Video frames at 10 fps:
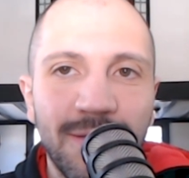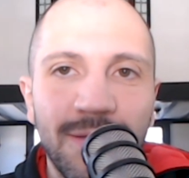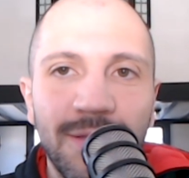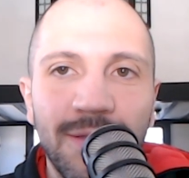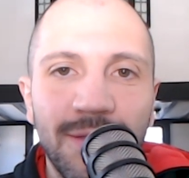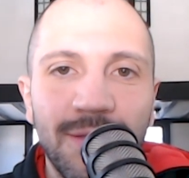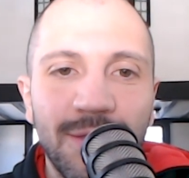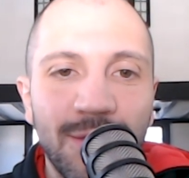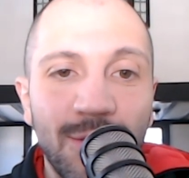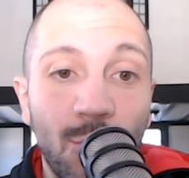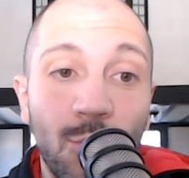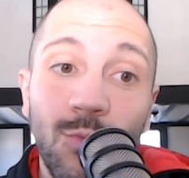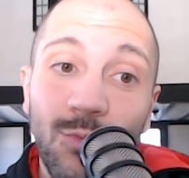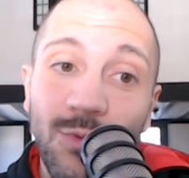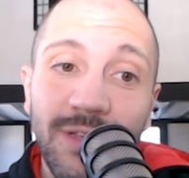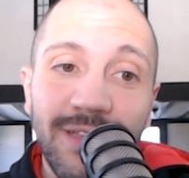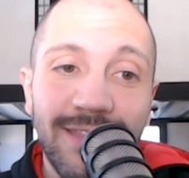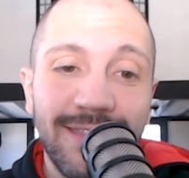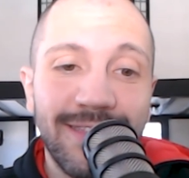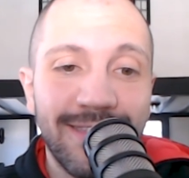
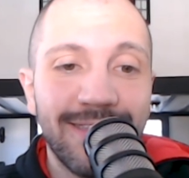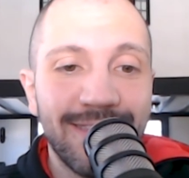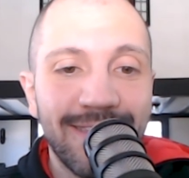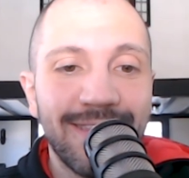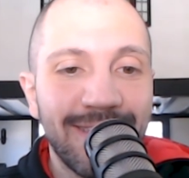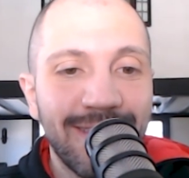(not speaking)